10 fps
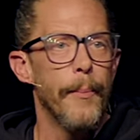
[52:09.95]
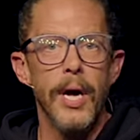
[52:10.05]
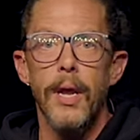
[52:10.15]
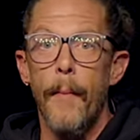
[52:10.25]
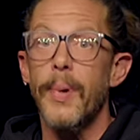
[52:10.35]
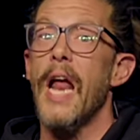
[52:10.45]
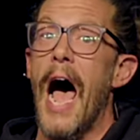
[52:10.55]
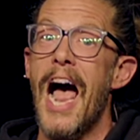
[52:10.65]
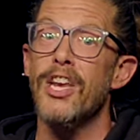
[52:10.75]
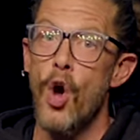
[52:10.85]
But
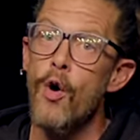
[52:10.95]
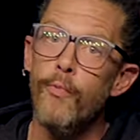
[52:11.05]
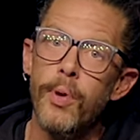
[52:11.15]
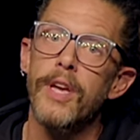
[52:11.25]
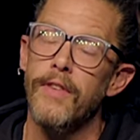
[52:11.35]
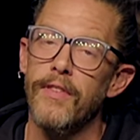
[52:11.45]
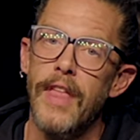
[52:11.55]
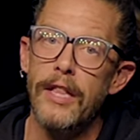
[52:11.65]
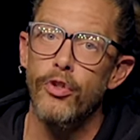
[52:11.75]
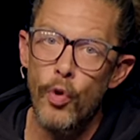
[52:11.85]
I know of places
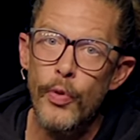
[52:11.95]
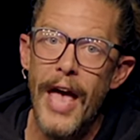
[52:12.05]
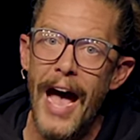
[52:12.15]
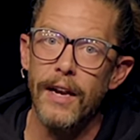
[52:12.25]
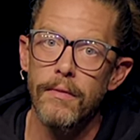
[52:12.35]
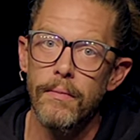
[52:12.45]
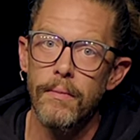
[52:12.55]
that do that.